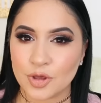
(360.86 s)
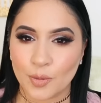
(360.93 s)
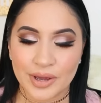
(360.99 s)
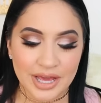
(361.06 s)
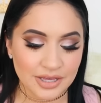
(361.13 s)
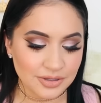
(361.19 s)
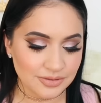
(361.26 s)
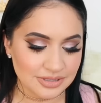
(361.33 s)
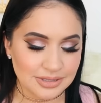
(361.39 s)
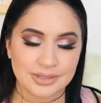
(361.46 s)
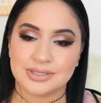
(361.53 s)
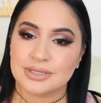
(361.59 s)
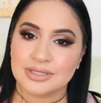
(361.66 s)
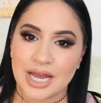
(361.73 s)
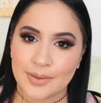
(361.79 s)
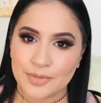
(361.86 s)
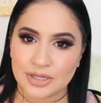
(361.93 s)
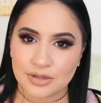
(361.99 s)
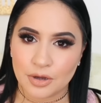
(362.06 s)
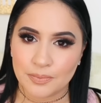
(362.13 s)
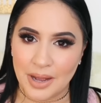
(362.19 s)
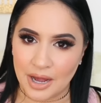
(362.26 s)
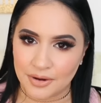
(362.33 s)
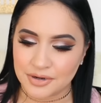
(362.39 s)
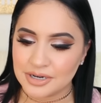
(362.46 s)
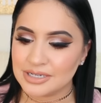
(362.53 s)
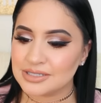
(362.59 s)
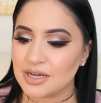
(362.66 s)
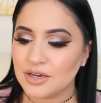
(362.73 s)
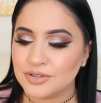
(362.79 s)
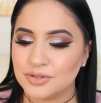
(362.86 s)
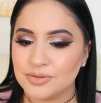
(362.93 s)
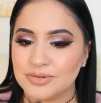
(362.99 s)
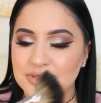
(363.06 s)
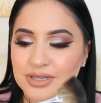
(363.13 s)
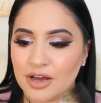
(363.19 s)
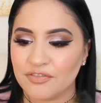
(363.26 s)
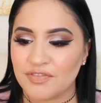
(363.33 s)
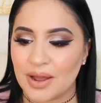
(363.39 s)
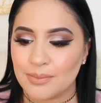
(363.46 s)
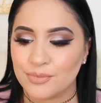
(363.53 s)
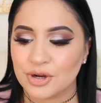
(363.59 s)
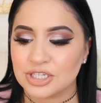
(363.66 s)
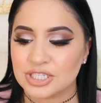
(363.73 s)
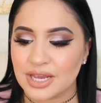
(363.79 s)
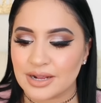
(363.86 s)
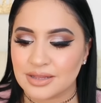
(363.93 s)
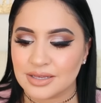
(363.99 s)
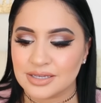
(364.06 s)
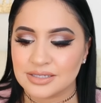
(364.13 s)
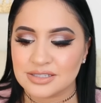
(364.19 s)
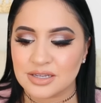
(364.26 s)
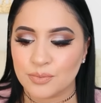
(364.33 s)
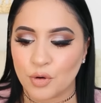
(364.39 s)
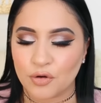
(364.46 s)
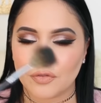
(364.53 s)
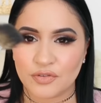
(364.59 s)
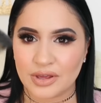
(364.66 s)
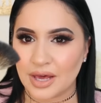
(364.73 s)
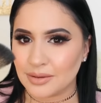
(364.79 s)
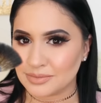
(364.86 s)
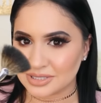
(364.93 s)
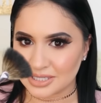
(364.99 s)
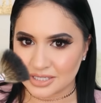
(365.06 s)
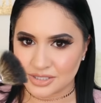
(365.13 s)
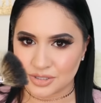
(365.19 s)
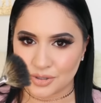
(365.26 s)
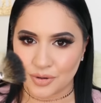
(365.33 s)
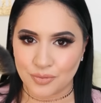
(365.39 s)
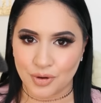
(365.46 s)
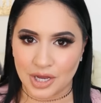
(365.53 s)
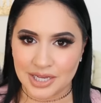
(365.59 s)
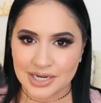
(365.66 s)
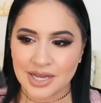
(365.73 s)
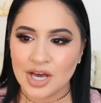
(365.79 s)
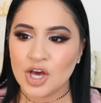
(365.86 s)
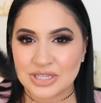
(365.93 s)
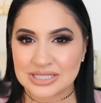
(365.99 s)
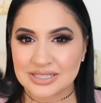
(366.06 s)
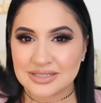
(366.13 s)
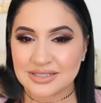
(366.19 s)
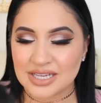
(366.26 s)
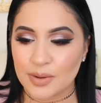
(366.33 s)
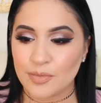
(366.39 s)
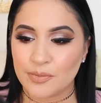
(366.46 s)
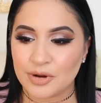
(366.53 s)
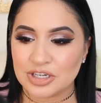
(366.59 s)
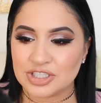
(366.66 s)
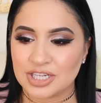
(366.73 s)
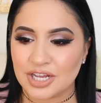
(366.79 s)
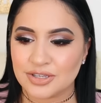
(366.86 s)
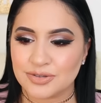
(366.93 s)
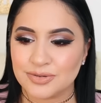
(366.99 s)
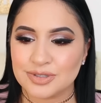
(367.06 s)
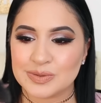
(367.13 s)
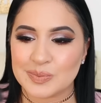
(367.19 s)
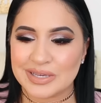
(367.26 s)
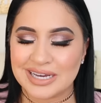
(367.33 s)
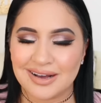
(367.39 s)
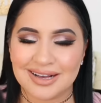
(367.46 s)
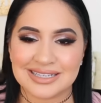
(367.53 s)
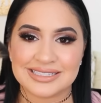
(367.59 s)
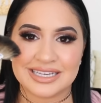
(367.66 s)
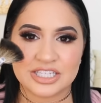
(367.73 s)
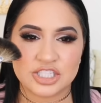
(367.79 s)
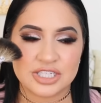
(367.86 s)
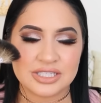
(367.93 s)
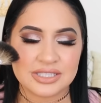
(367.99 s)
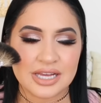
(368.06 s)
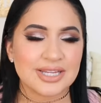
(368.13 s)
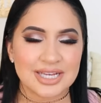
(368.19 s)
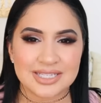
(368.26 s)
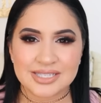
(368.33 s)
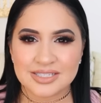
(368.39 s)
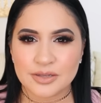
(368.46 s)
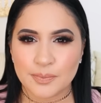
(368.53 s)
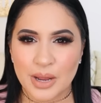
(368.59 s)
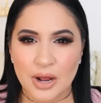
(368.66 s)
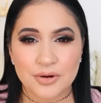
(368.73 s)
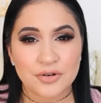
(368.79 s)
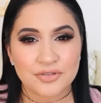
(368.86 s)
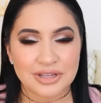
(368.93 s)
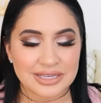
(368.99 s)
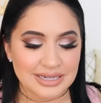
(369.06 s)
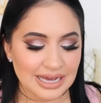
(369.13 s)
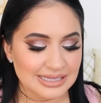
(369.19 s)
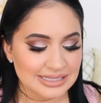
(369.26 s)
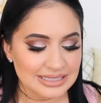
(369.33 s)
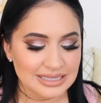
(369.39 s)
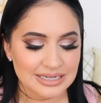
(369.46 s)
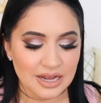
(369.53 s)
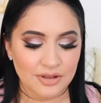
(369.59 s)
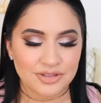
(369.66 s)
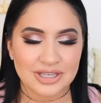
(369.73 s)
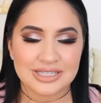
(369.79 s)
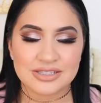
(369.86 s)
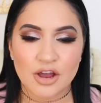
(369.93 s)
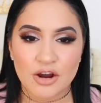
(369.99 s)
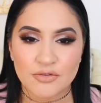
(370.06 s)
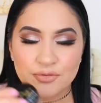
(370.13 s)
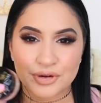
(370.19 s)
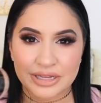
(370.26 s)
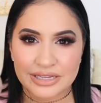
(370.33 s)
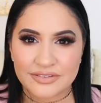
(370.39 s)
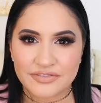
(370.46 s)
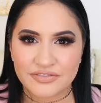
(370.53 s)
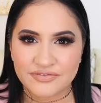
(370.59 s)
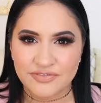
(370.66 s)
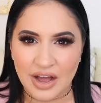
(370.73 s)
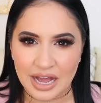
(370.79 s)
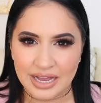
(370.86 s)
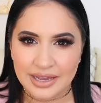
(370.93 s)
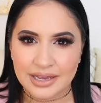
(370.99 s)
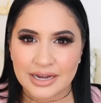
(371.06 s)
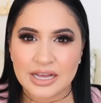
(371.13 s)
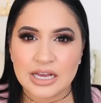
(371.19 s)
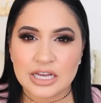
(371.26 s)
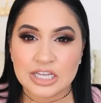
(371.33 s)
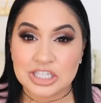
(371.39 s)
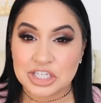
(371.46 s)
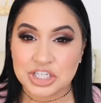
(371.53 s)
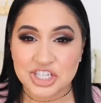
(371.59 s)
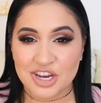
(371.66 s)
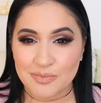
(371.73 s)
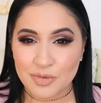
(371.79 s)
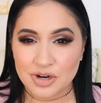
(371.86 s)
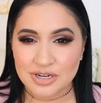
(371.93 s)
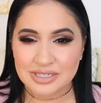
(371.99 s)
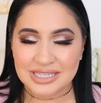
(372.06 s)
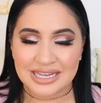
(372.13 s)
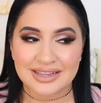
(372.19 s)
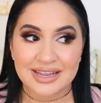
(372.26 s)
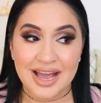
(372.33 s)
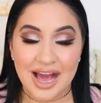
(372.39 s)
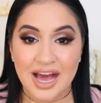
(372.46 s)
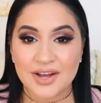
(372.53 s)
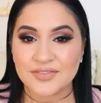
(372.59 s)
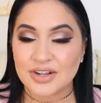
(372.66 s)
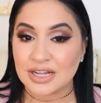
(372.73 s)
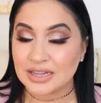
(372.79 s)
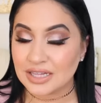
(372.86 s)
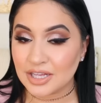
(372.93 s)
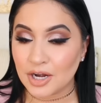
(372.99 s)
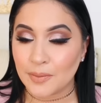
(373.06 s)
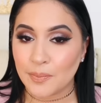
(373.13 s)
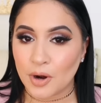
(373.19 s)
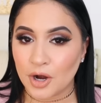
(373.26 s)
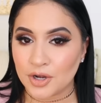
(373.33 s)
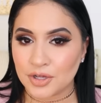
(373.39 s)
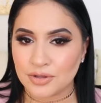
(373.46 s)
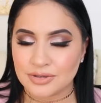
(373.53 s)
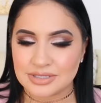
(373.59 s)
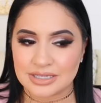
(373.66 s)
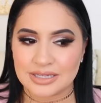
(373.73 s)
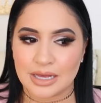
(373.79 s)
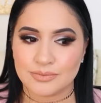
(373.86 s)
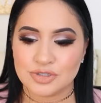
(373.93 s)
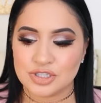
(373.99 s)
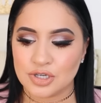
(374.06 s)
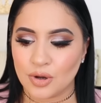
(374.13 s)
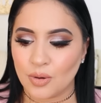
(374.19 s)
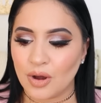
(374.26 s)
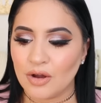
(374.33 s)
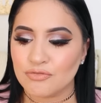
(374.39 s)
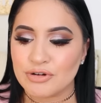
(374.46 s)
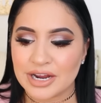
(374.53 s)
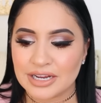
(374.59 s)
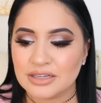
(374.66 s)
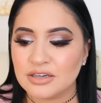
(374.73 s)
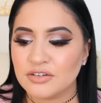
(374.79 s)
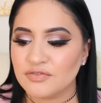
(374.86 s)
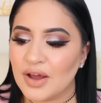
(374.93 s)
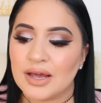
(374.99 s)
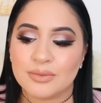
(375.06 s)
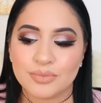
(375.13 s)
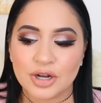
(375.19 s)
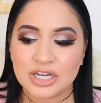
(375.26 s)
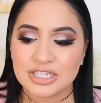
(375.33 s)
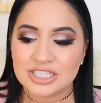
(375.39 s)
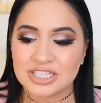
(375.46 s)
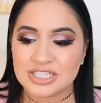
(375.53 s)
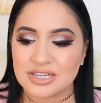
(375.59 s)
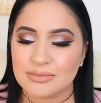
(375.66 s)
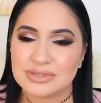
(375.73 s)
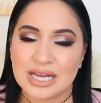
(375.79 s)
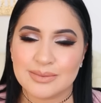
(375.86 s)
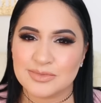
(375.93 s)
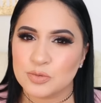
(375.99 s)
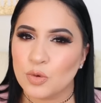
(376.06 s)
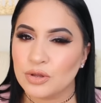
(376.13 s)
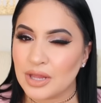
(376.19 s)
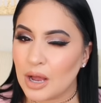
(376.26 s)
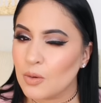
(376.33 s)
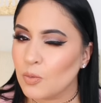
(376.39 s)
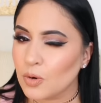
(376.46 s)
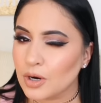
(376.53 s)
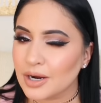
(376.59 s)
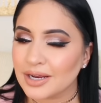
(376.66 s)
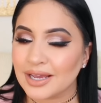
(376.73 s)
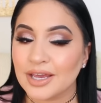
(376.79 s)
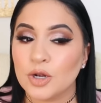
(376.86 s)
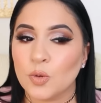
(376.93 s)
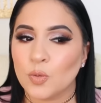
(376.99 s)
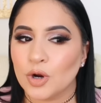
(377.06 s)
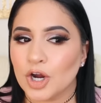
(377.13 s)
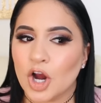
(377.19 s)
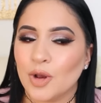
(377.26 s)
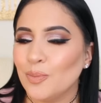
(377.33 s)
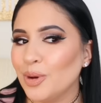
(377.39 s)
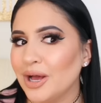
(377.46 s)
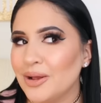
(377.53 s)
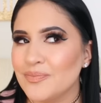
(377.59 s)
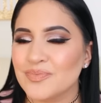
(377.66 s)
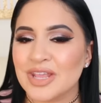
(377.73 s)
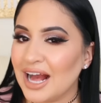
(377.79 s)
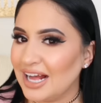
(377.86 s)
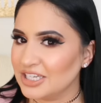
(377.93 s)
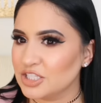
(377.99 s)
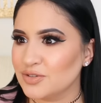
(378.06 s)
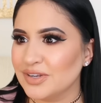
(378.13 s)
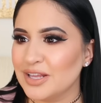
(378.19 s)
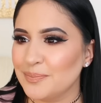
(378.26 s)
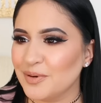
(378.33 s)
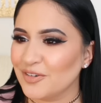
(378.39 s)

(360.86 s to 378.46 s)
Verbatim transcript: The way I use these Diamond Glow powders, I'll use a fan brush like this, the Morphe M601. This is the type of brush that I use because it just dusts the powder really nicely. Now these are really fine shimmers and they have glitter particles in them so a regular fan brush sometimes will not work. It'll work but I just really